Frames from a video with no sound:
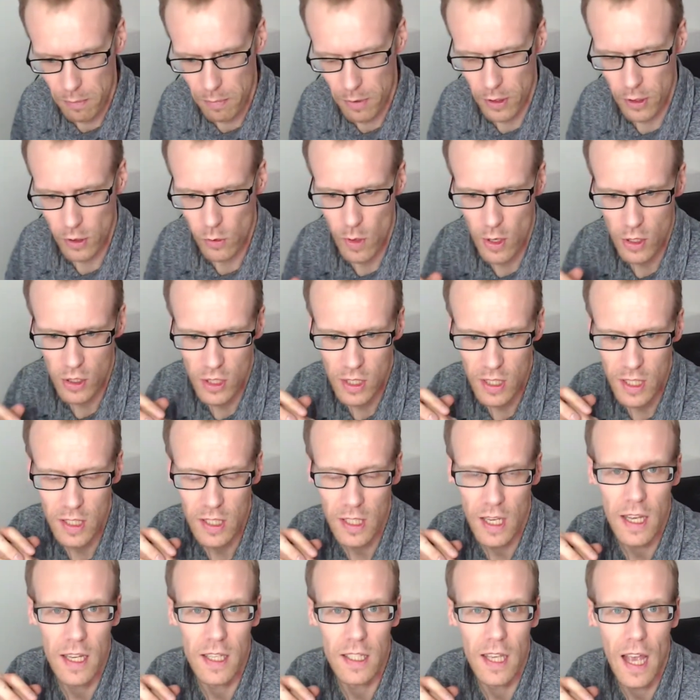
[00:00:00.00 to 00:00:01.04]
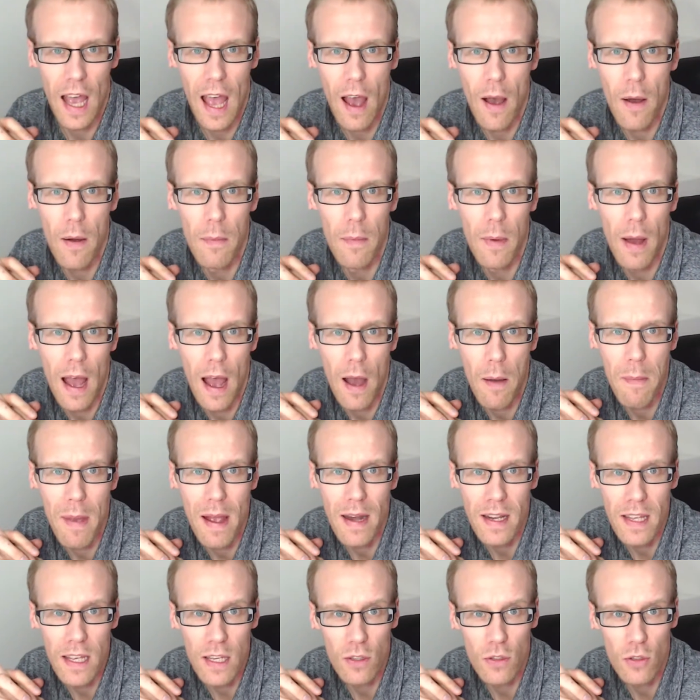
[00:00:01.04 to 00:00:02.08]
But the question is how
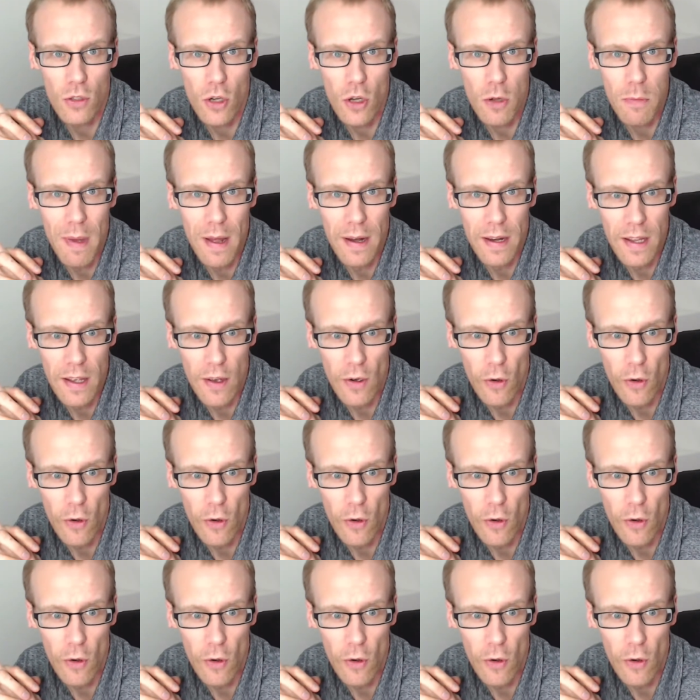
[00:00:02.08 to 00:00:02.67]
many is too many,